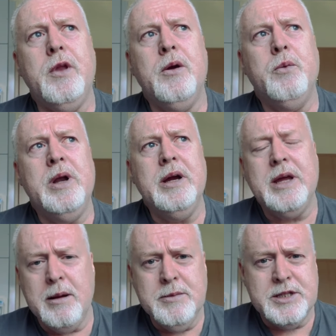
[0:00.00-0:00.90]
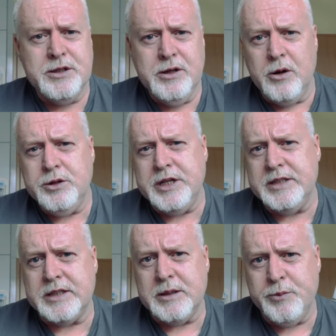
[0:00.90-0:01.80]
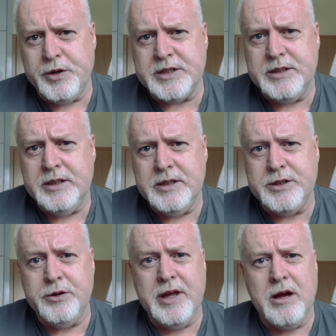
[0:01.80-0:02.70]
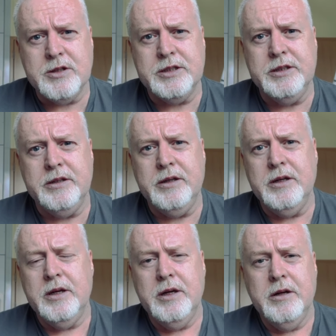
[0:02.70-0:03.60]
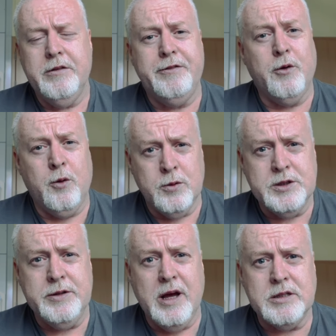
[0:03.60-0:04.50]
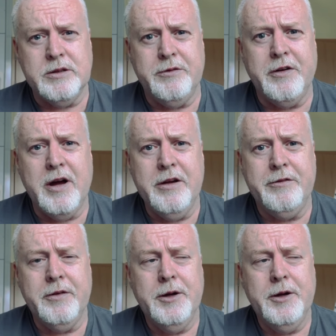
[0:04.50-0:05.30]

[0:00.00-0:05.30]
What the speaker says: when I came to know Jesus in prison in 2004, 2005,